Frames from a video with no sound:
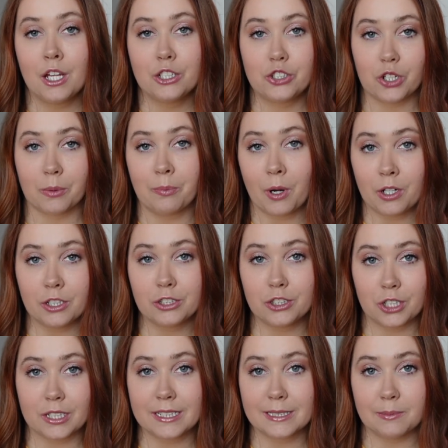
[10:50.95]
John Parker
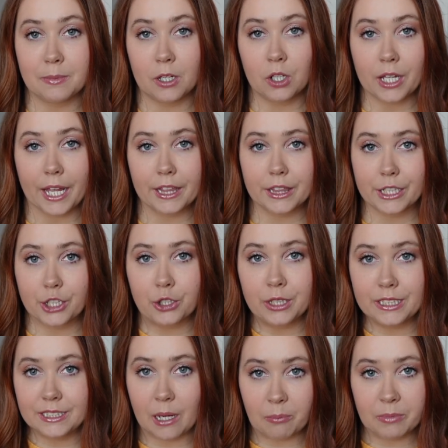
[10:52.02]
took his milk and
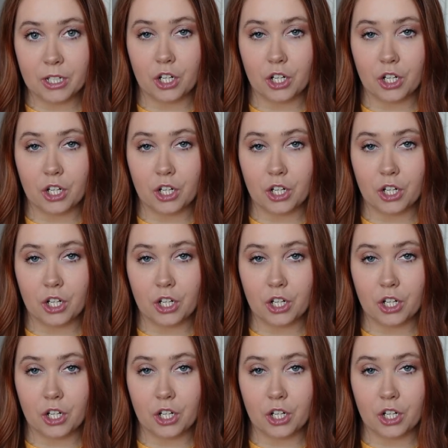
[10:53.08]
literally dumped